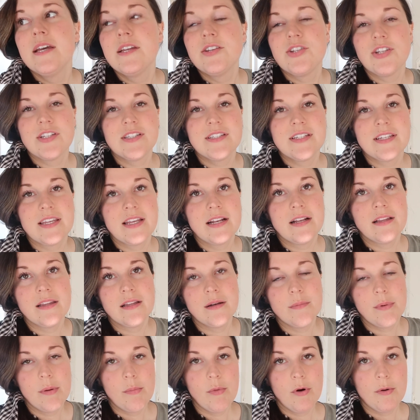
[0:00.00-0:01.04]
Just to get a
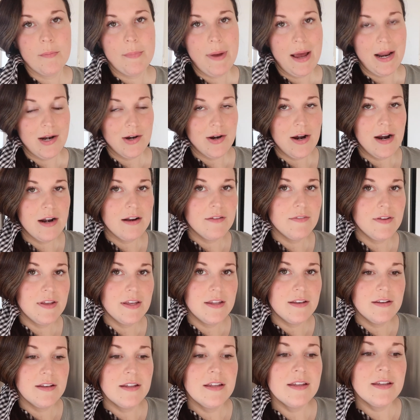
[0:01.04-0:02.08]
little bit more batter out of
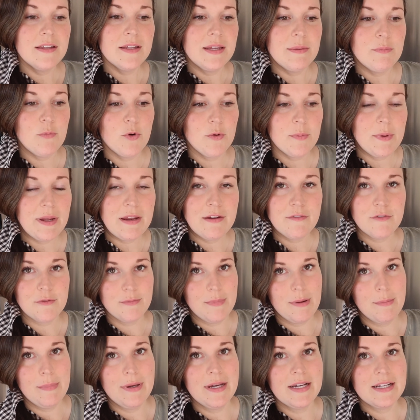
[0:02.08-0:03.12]
it, more bang for
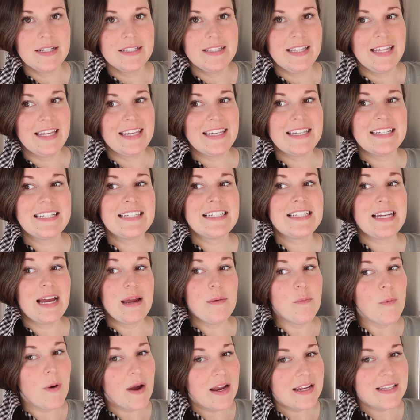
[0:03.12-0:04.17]
my buck, like
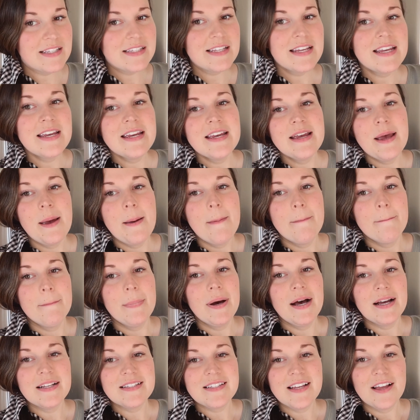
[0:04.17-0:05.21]
time-wise.
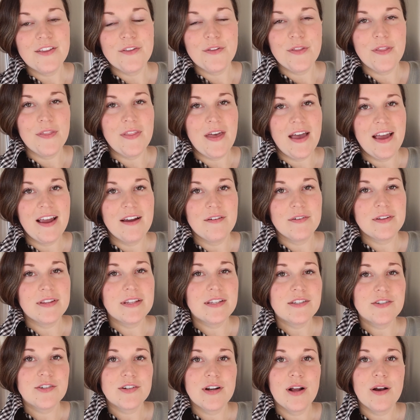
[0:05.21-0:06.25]
But other than that,
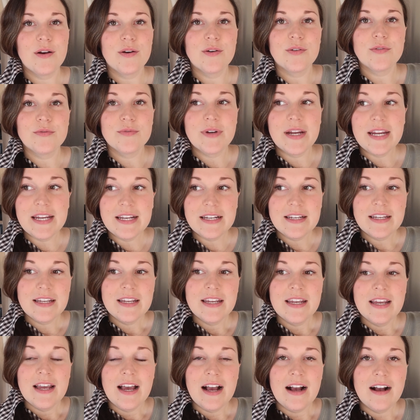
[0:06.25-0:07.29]
everything turned out great.
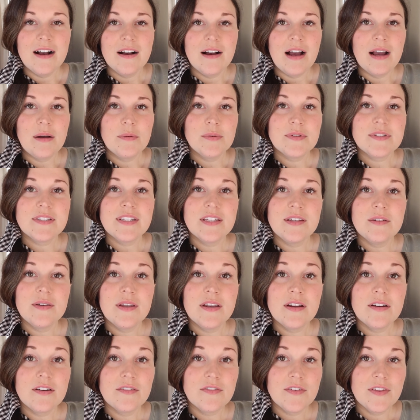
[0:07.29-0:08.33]
I will see you
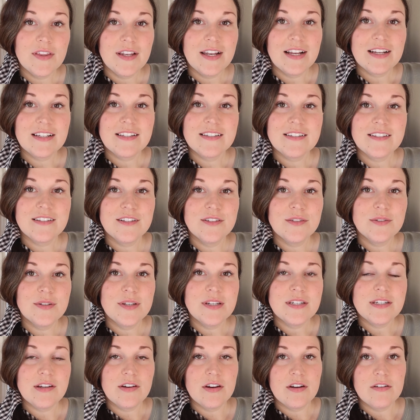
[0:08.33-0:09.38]
here for the next gluten
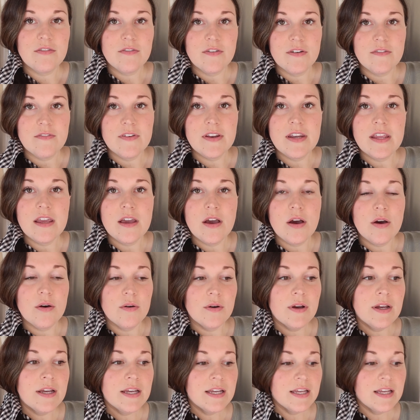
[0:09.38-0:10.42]
and dairy-free video.